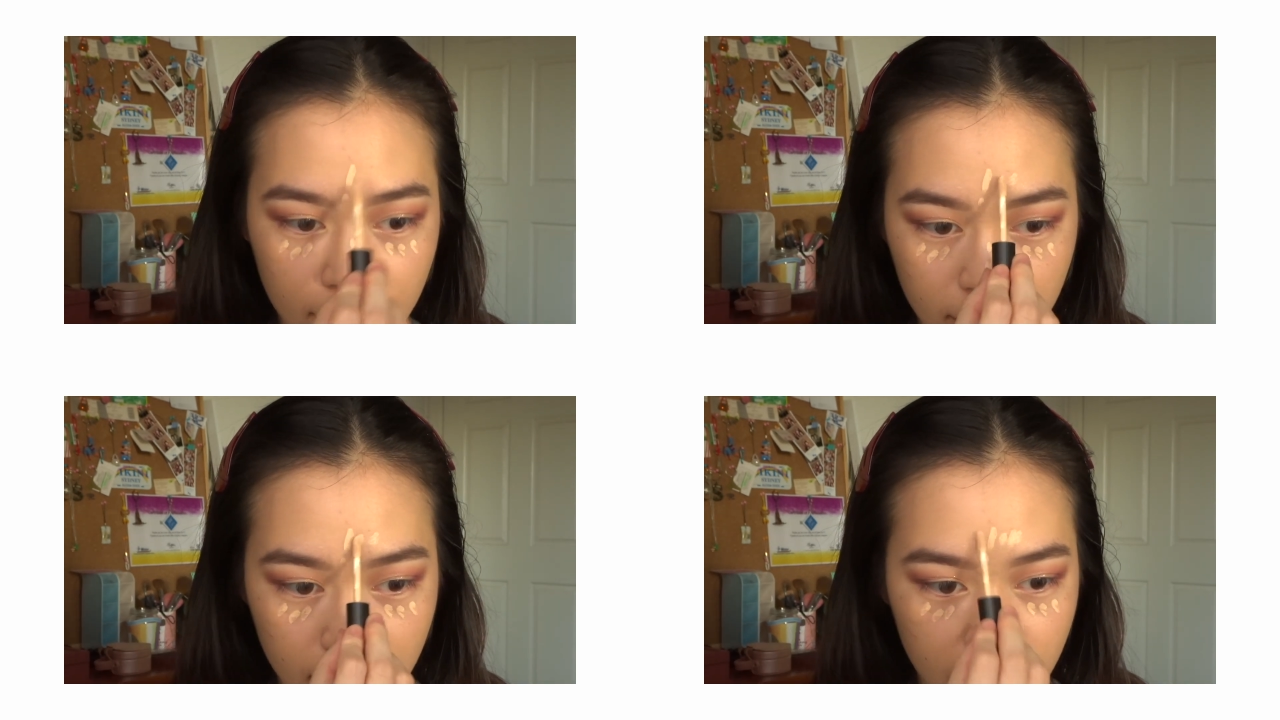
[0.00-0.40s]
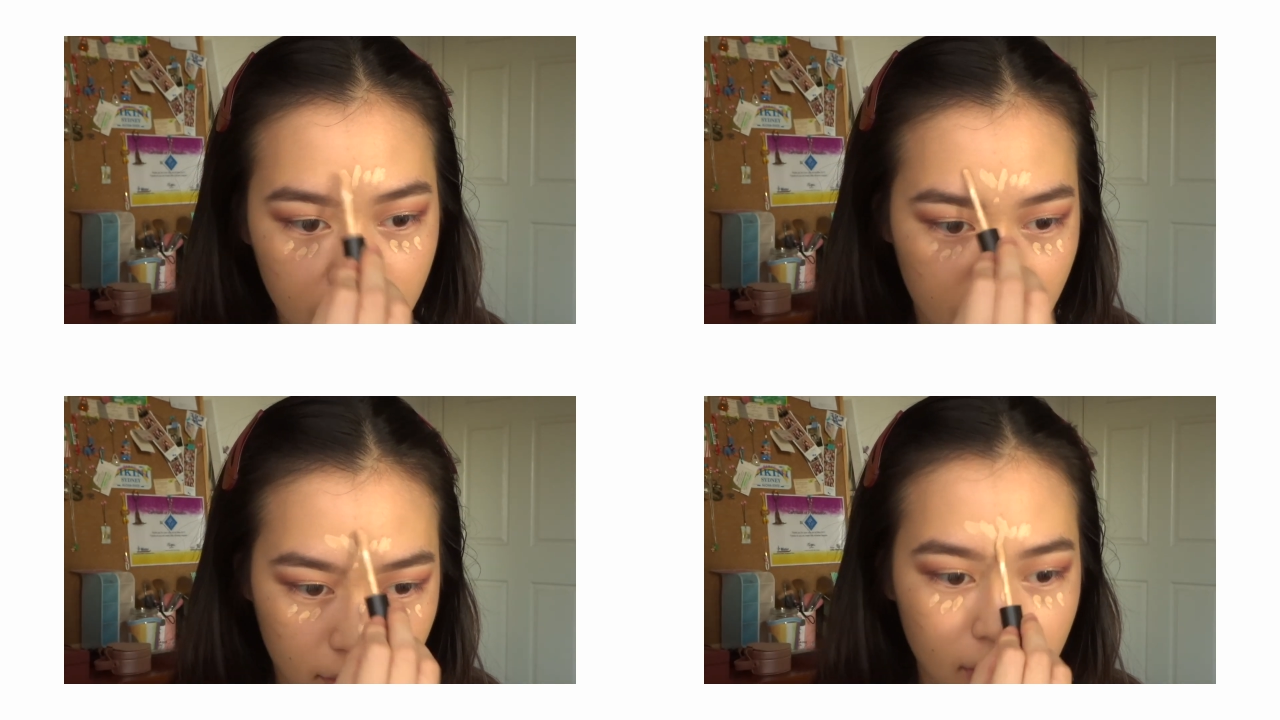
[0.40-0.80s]
chin
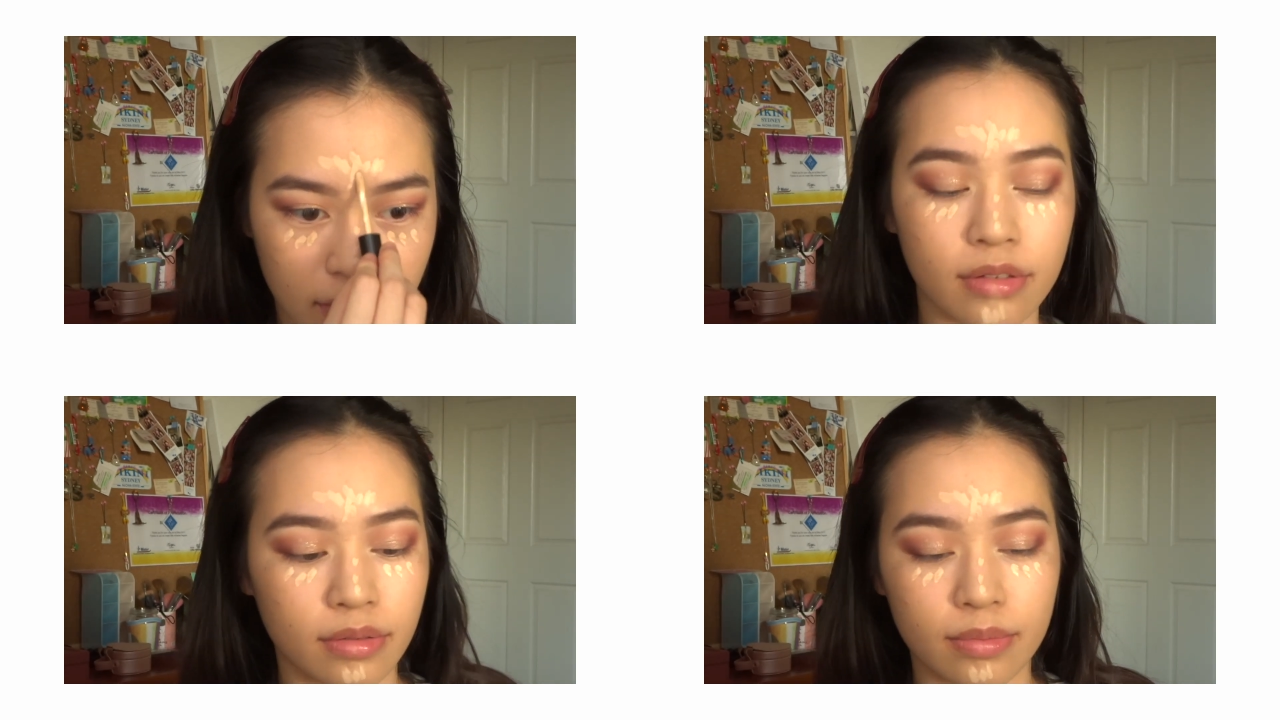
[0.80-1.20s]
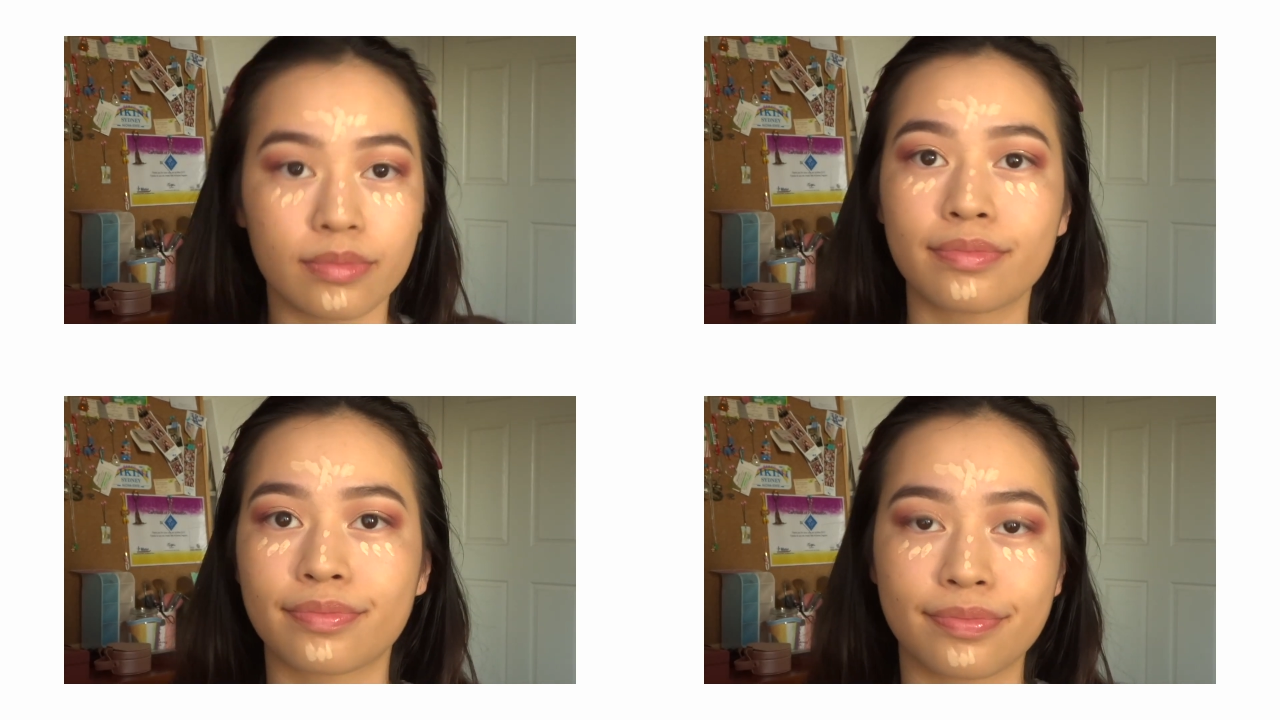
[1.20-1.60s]
and my
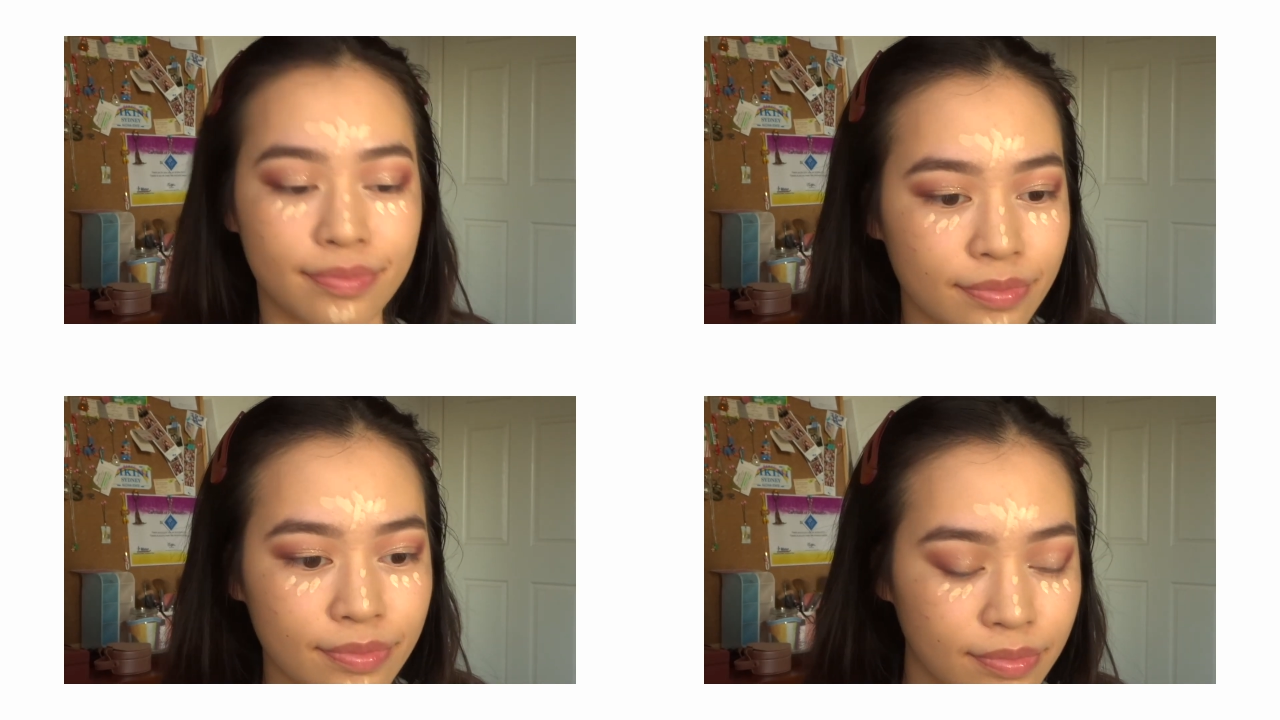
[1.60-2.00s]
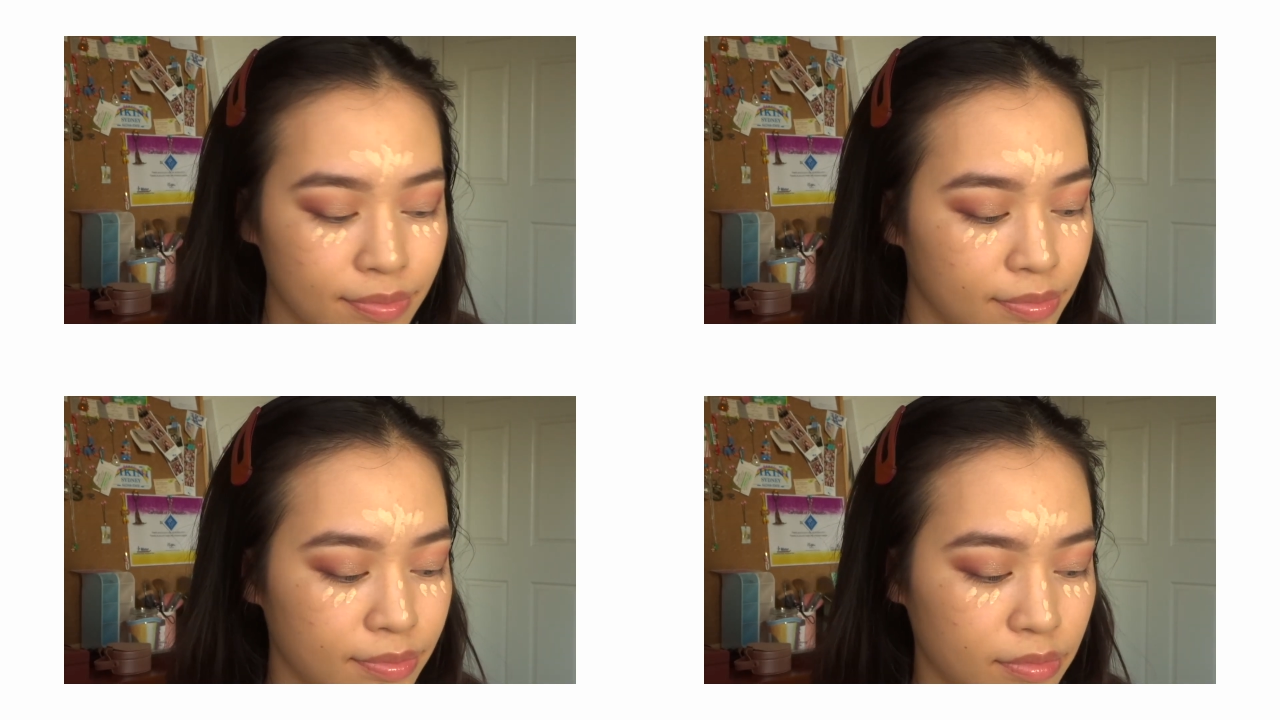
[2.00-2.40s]
forehead.
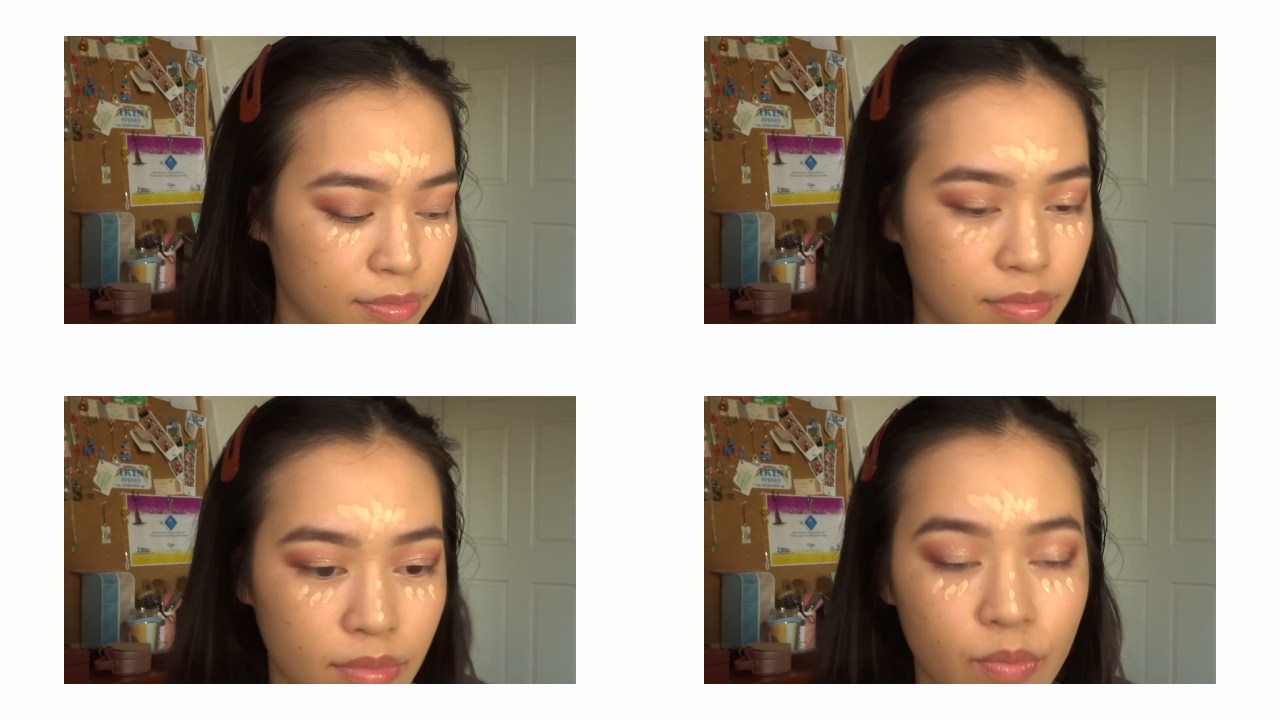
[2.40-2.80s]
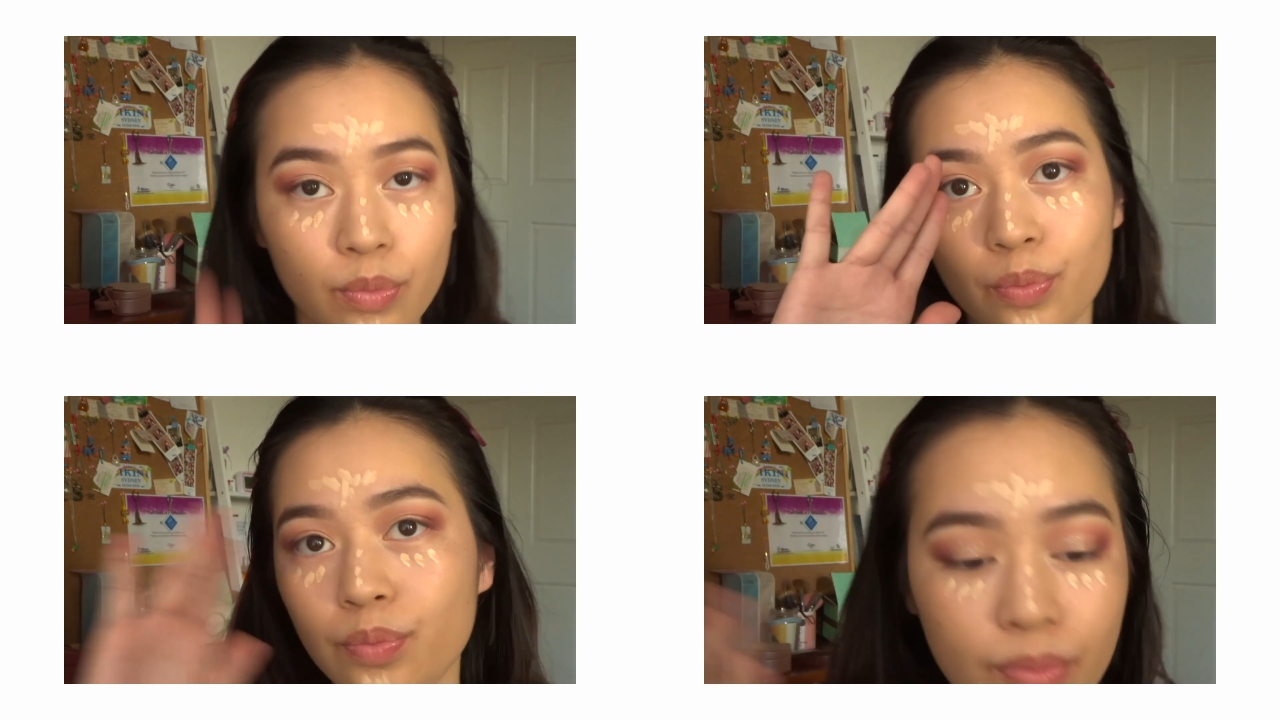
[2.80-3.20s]

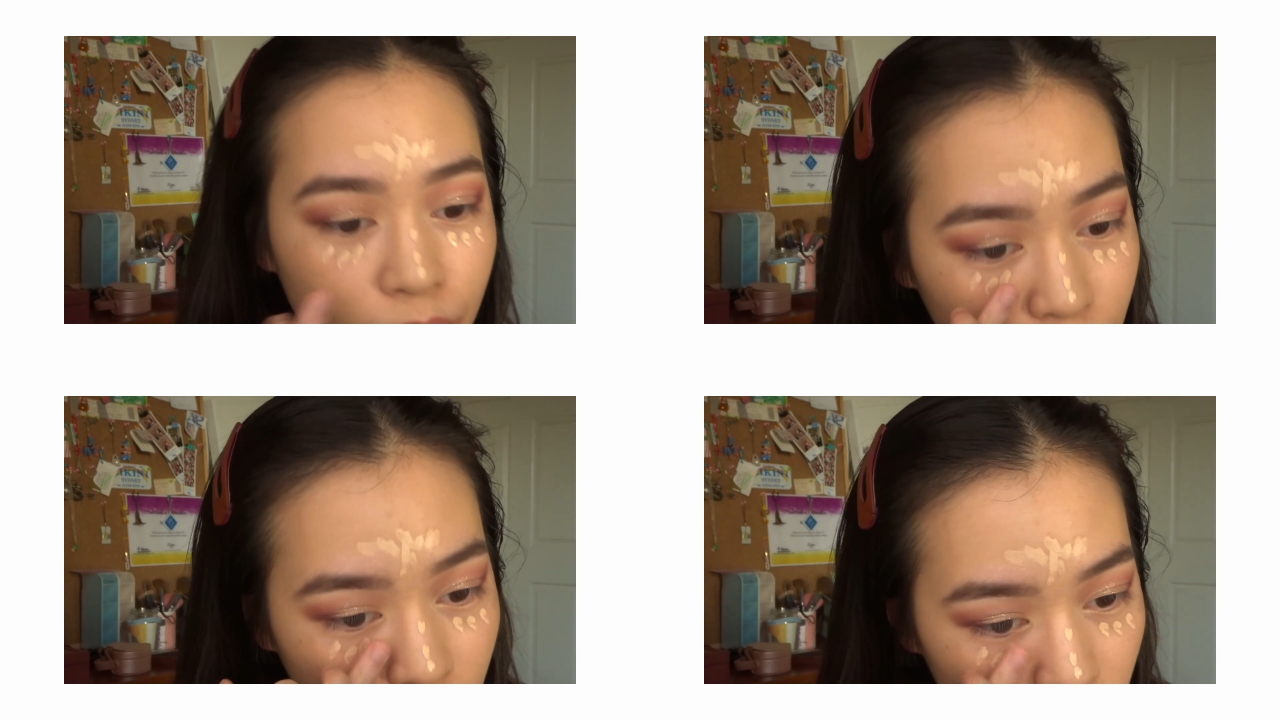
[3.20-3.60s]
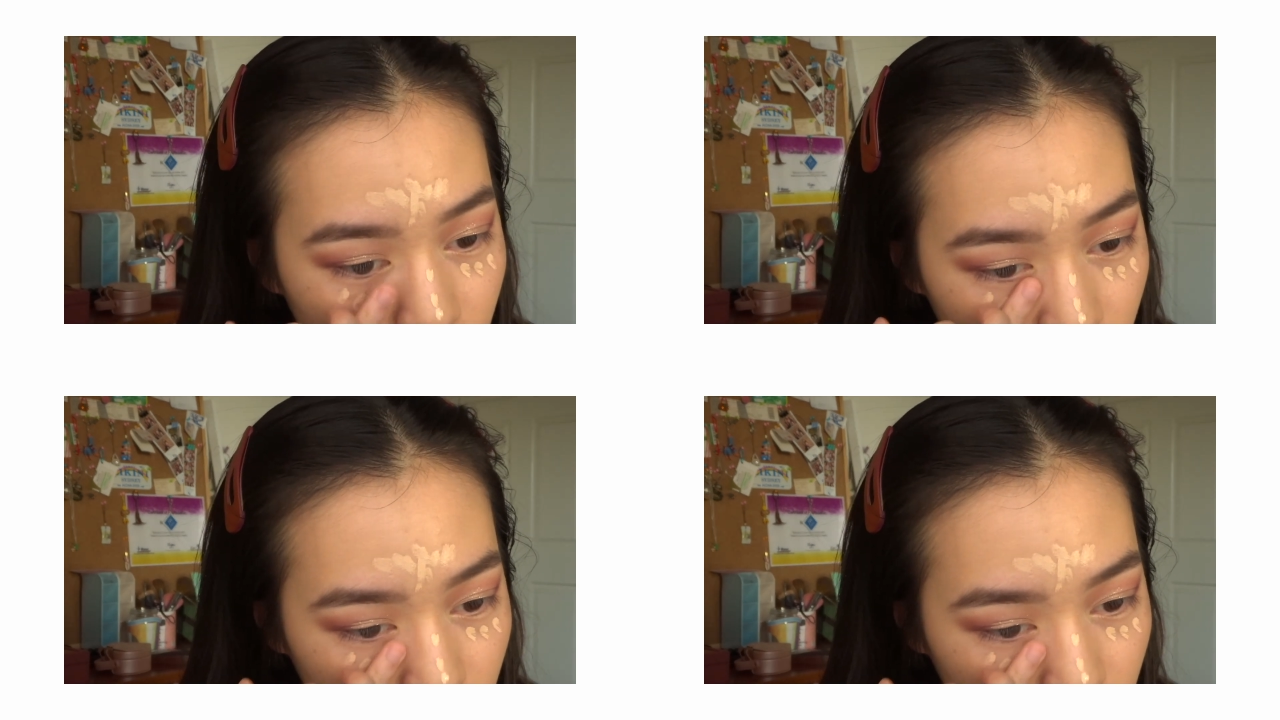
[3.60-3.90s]
Then I take my finger